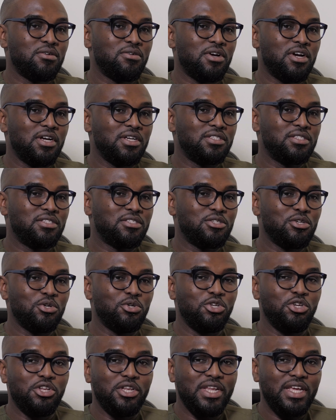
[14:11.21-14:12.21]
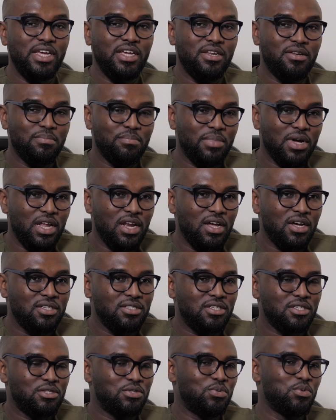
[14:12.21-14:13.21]
right? So you need
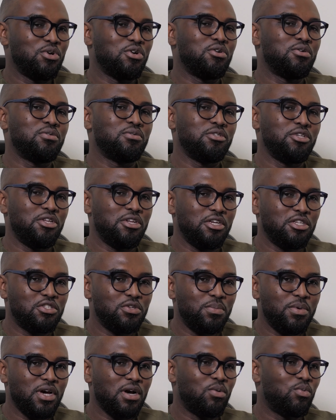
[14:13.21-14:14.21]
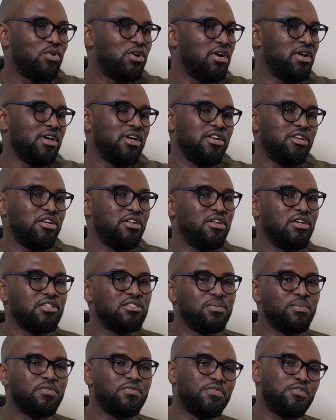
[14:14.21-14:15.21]
balance as well. You need to be aware and you
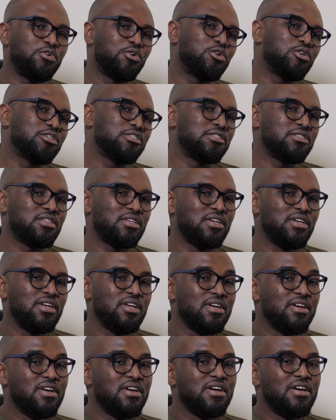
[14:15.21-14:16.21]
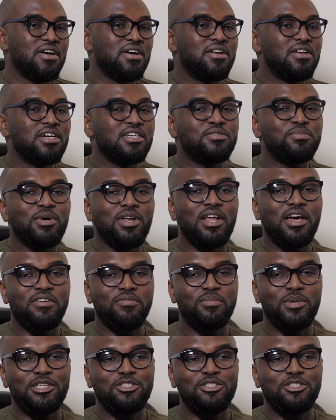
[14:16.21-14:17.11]
need to be focused. And that's my life,